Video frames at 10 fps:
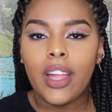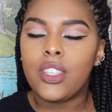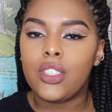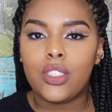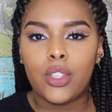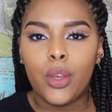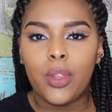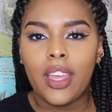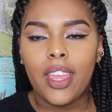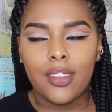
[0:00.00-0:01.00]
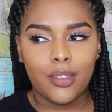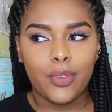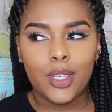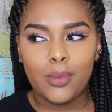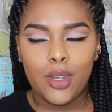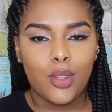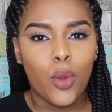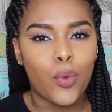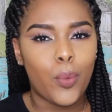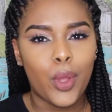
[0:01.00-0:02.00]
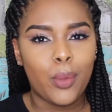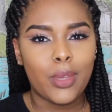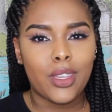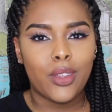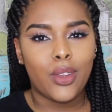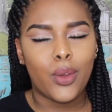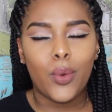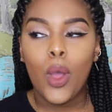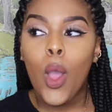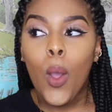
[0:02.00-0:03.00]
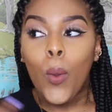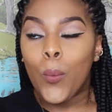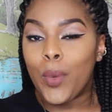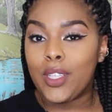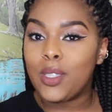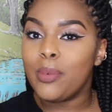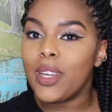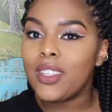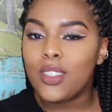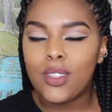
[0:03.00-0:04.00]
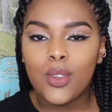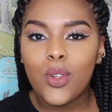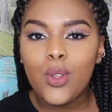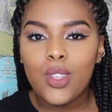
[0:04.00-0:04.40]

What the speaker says: I just know, like, as a freshman, it's overwhelming, you know, what to bring to school.